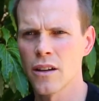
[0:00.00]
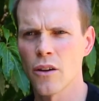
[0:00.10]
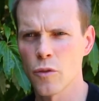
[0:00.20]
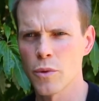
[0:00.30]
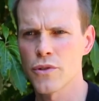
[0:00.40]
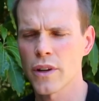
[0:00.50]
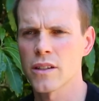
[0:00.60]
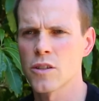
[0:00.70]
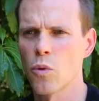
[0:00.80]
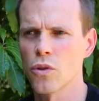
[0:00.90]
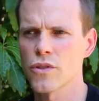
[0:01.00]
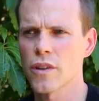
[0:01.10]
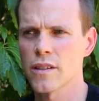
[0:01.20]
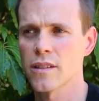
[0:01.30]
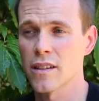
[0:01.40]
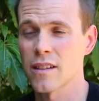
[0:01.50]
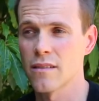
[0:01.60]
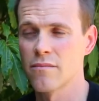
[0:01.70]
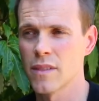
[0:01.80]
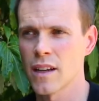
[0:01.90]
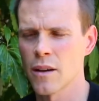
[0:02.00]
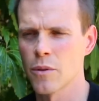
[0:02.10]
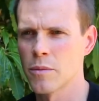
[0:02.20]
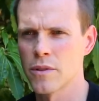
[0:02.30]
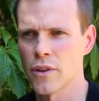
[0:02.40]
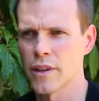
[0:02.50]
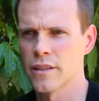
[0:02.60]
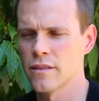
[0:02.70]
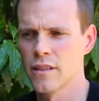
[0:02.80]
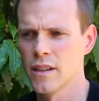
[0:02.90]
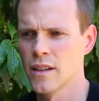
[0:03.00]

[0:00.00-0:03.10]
you know, have you been drinking sports drinks? And I said, yeah, we've been drinking.